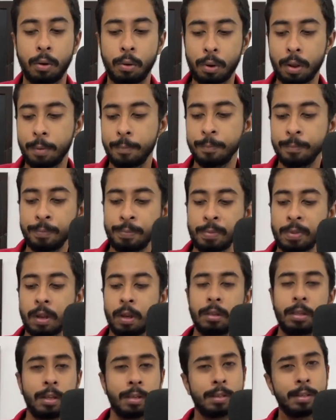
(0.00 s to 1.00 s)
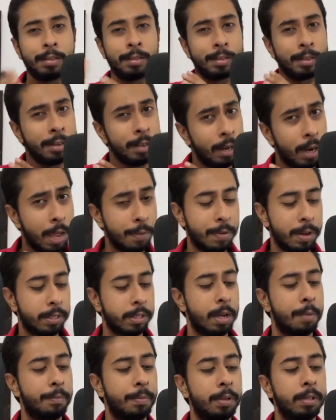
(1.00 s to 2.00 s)
Okay, this is a real life
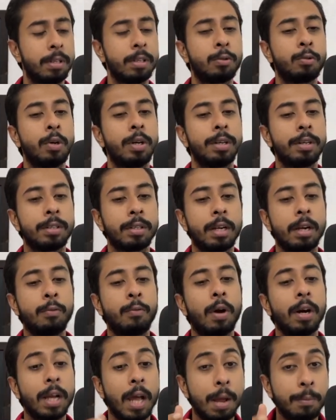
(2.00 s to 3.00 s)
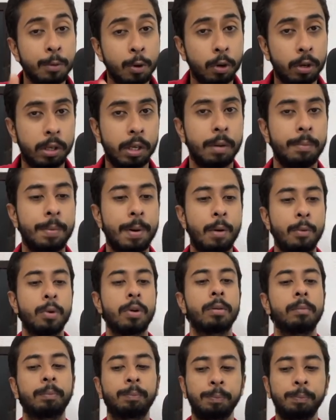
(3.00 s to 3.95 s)
example just to understand what I am talking about.